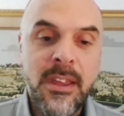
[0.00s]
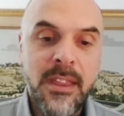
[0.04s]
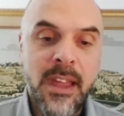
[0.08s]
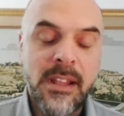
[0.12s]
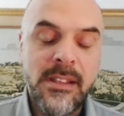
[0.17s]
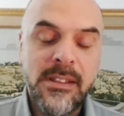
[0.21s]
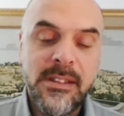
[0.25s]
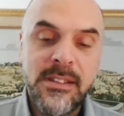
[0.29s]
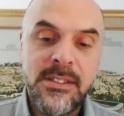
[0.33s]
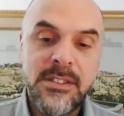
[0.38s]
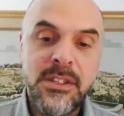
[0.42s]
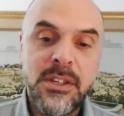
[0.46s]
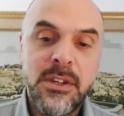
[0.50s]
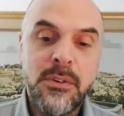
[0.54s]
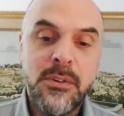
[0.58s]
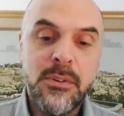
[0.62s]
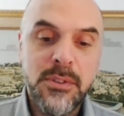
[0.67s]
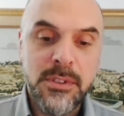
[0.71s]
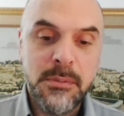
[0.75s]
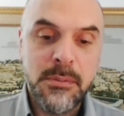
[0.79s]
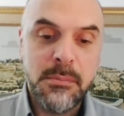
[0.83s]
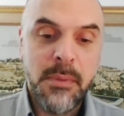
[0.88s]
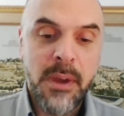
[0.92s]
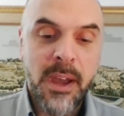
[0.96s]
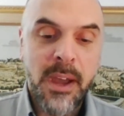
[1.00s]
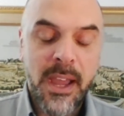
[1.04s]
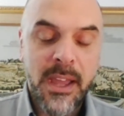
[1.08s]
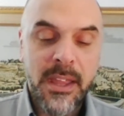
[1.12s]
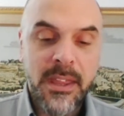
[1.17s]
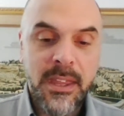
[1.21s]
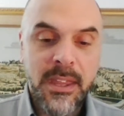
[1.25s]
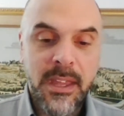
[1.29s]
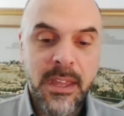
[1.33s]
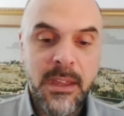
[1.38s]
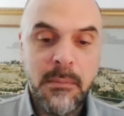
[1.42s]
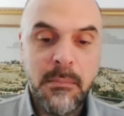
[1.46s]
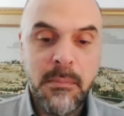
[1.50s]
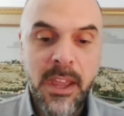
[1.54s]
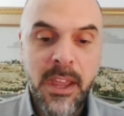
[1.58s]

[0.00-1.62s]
that is used by the